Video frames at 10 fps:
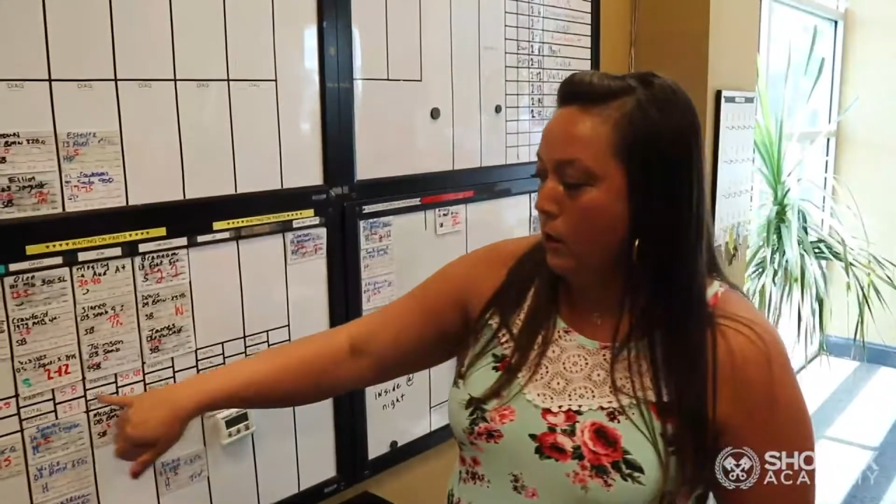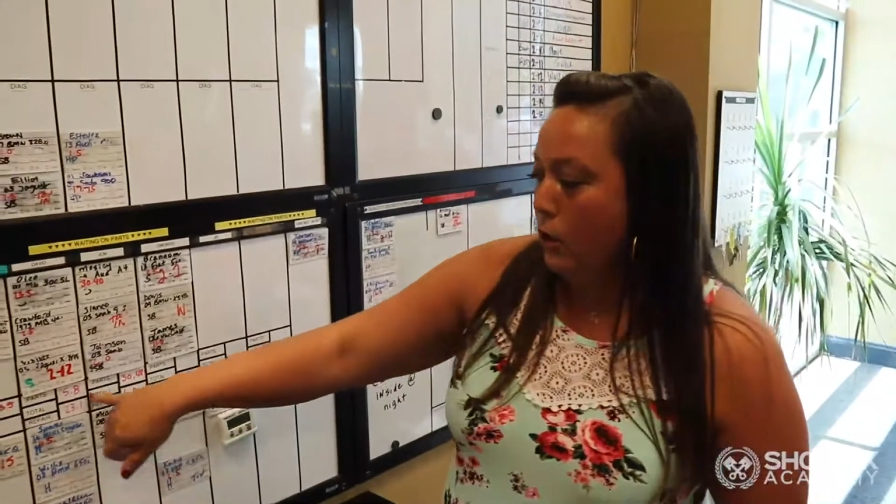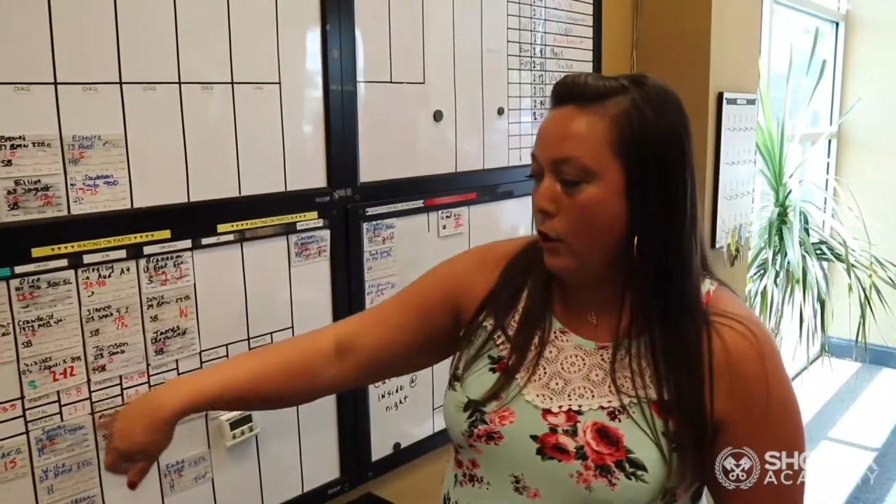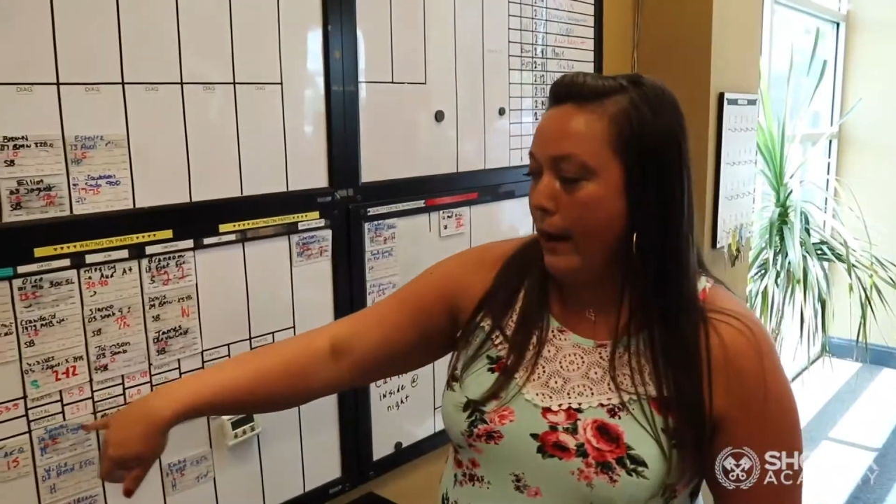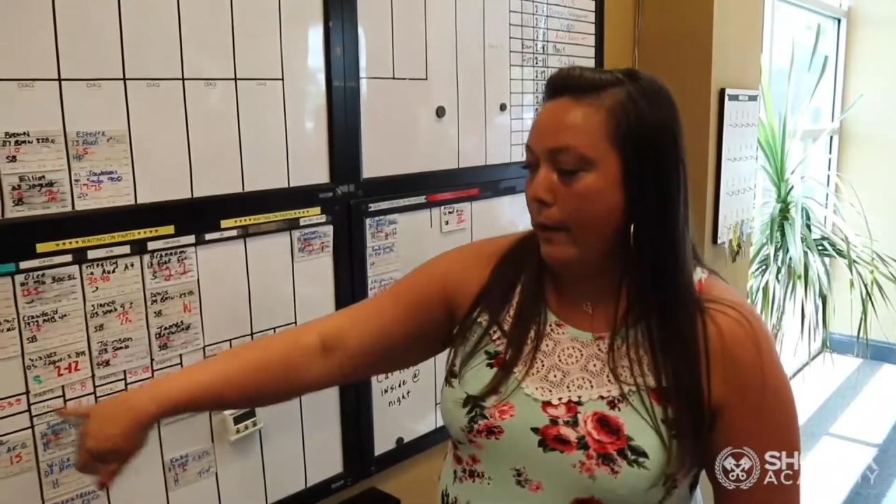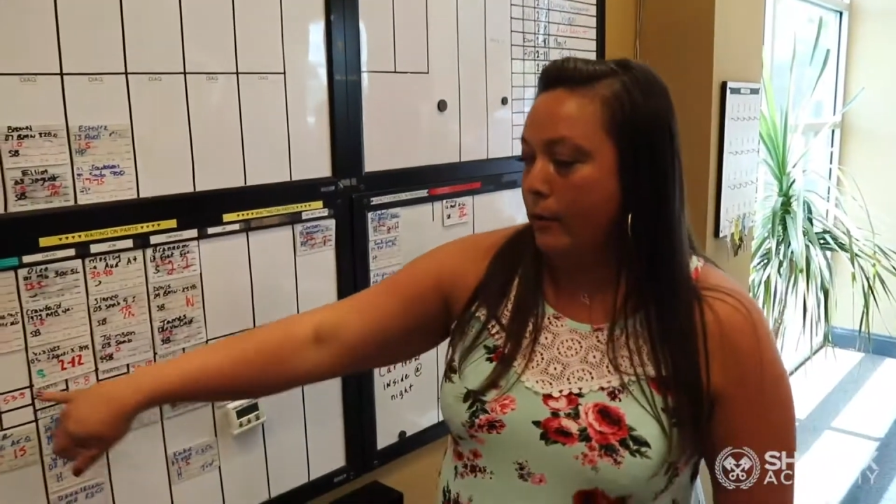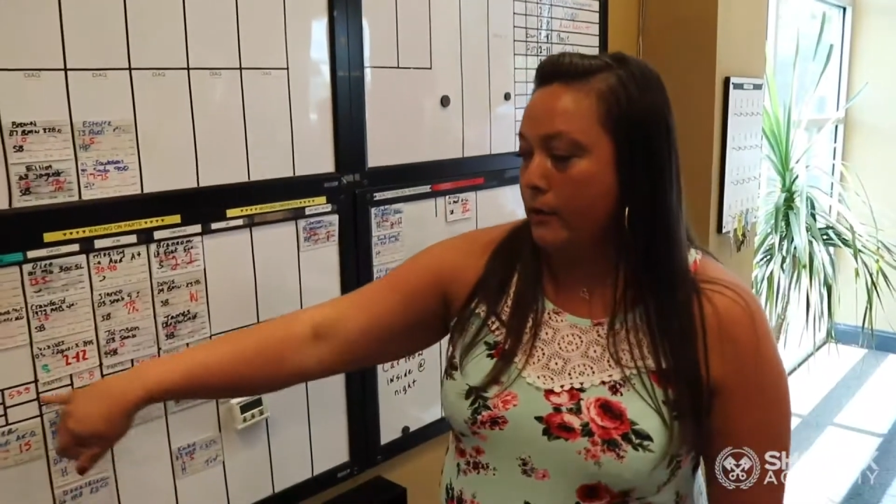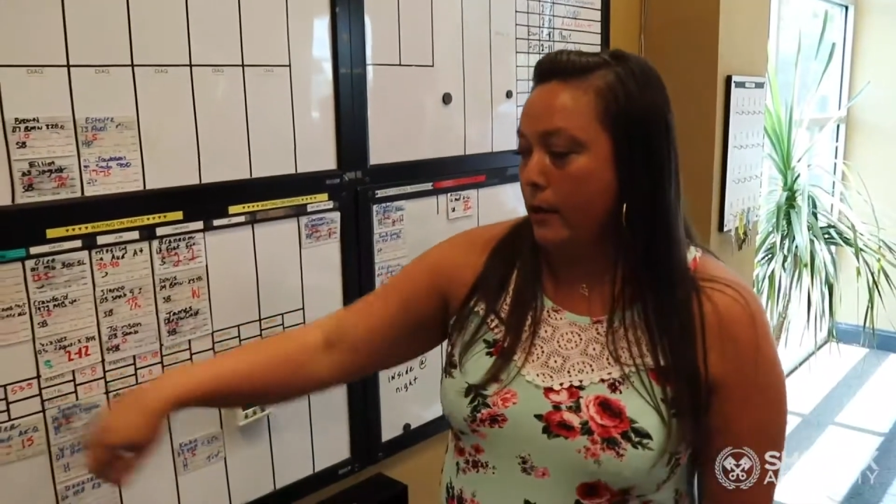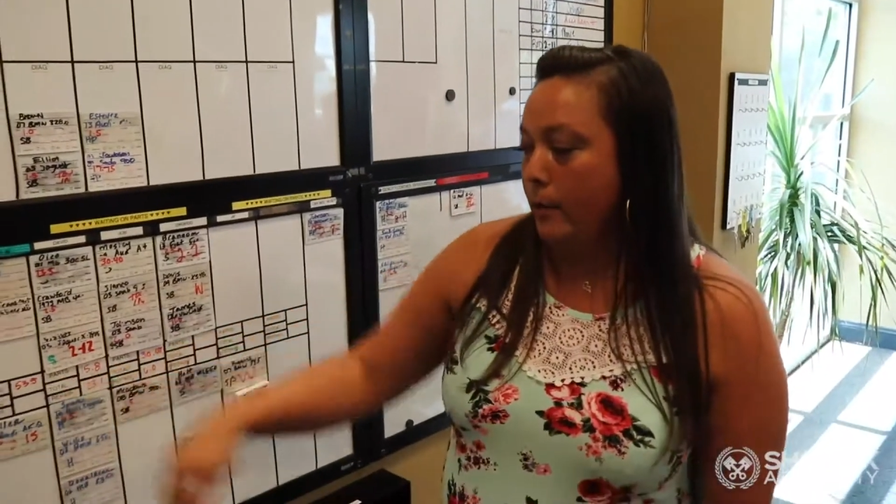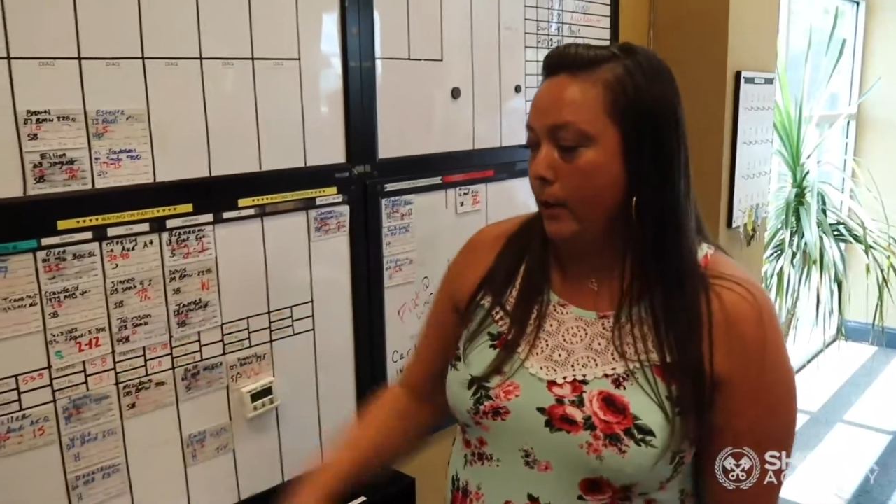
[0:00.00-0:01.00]
your
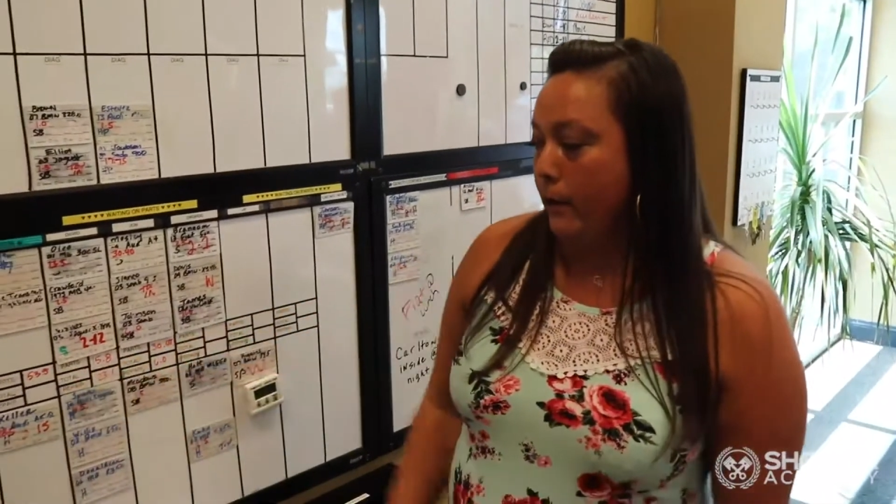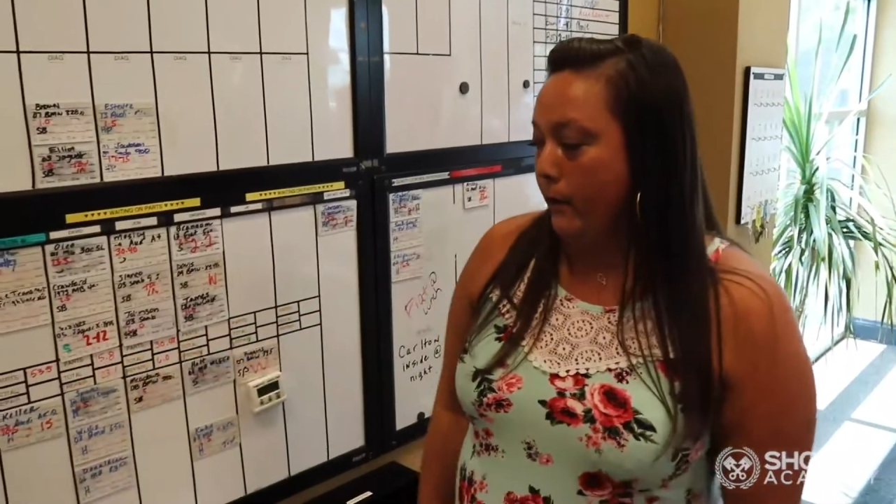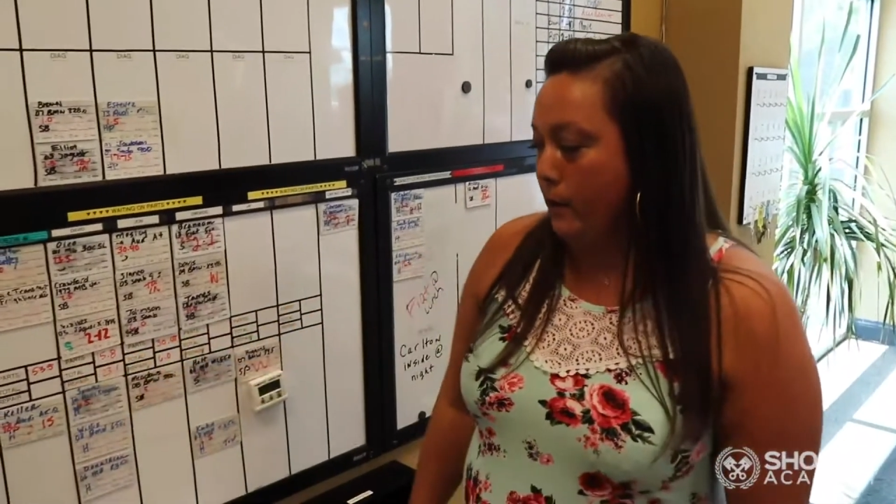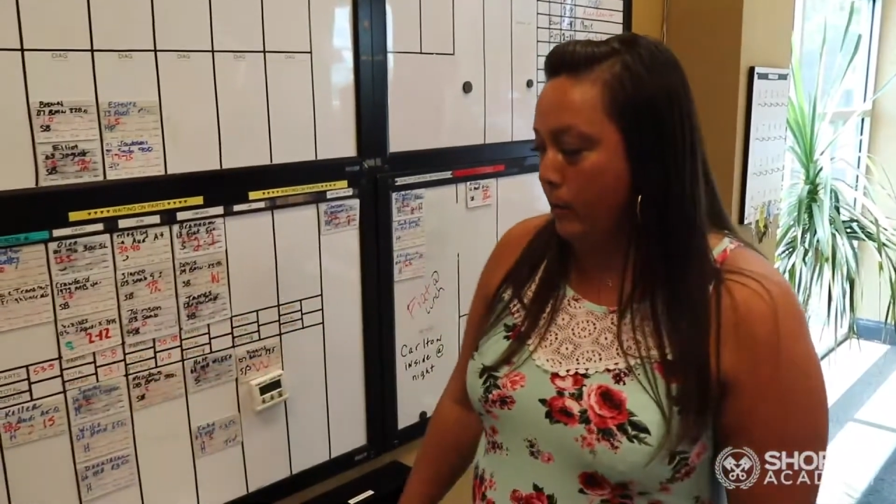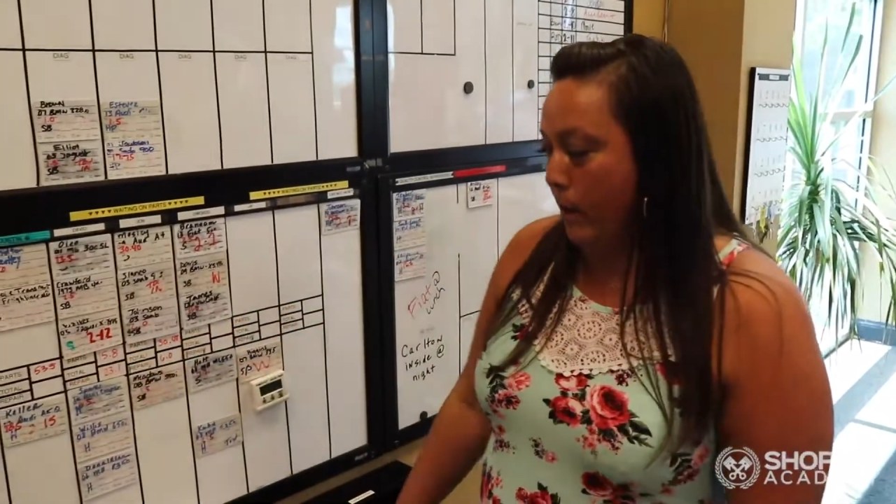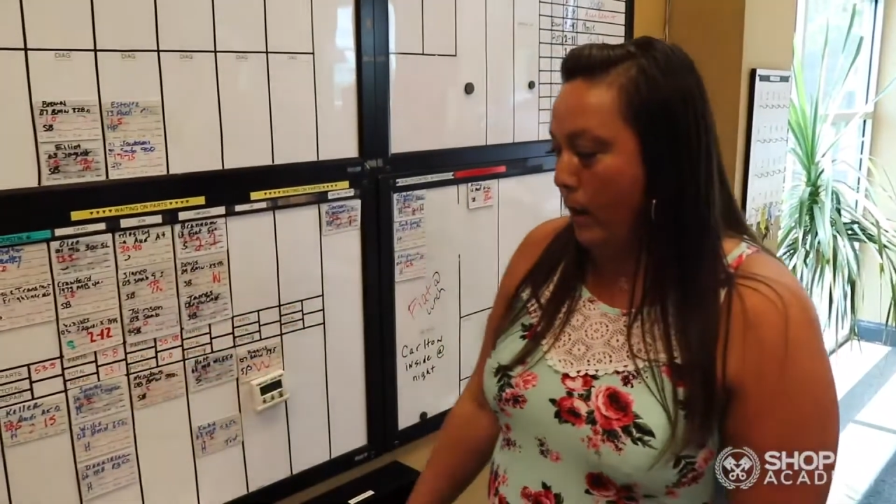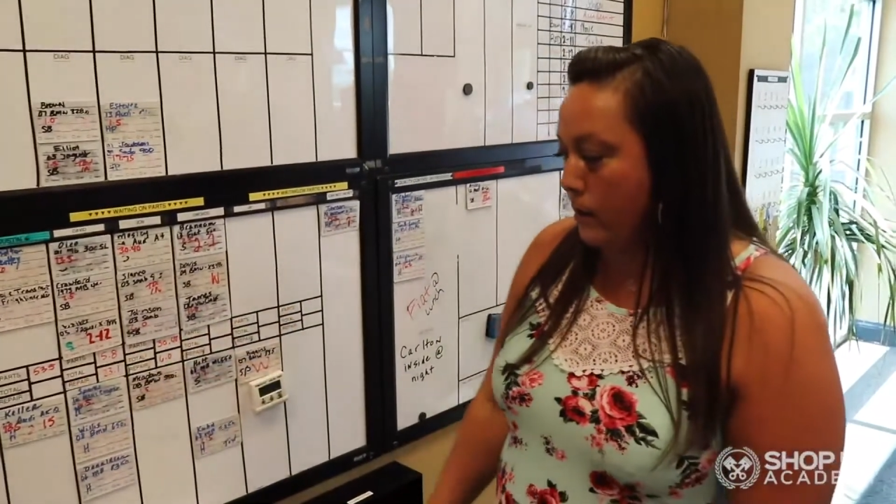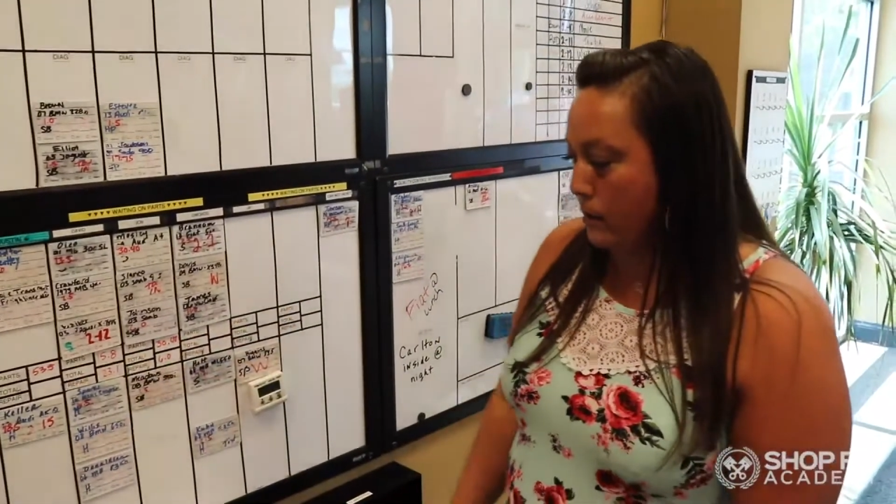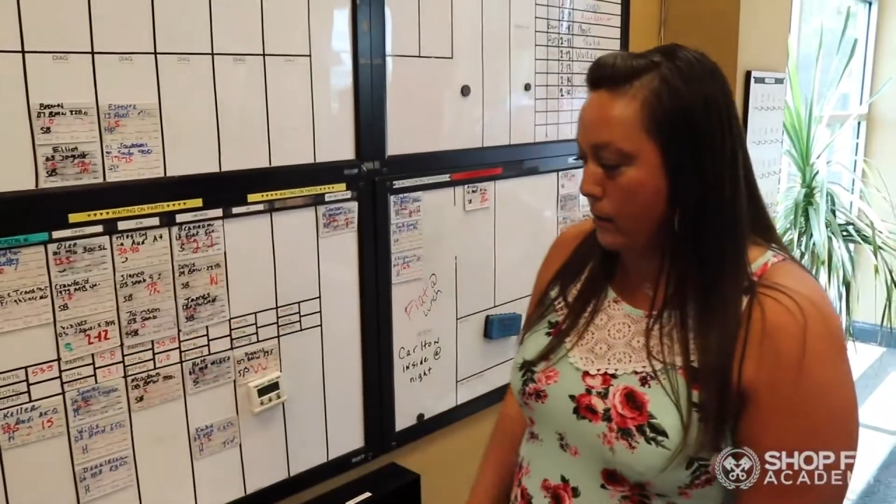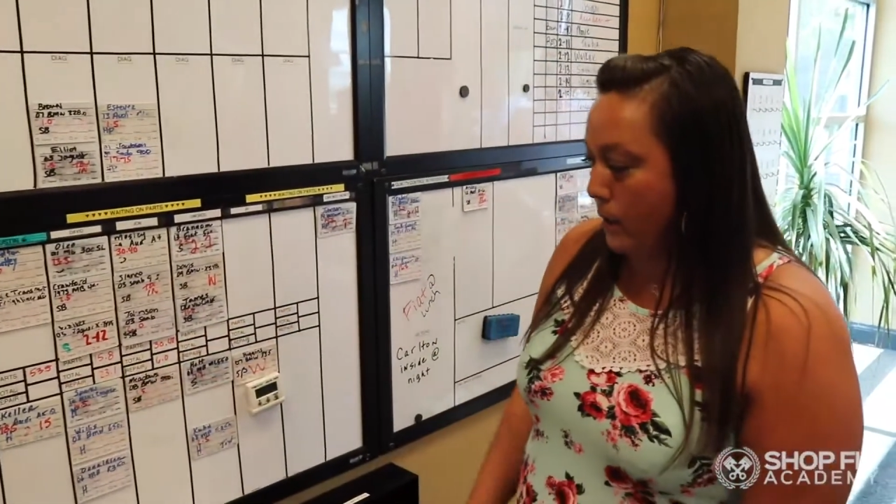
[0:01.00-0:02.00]
hours up here in these
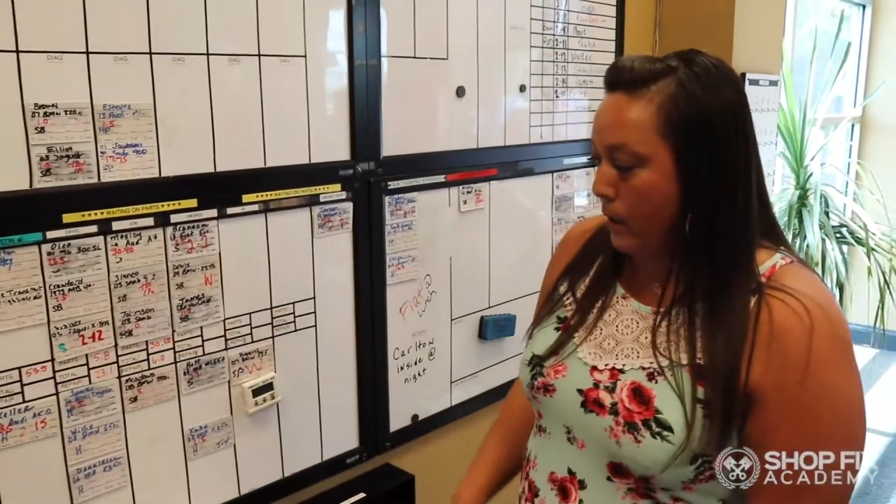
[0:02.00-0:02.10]
blocks.